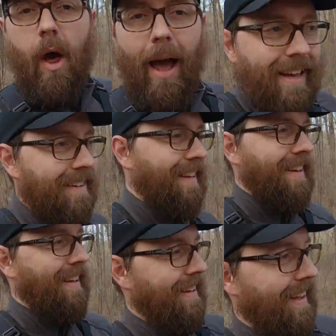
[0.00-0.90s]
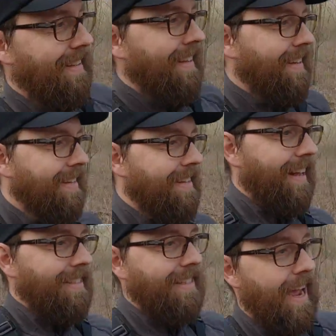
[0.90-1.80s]

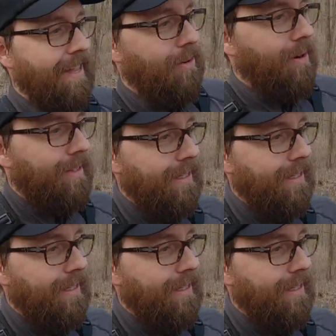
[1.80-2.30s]
I just kind of throughout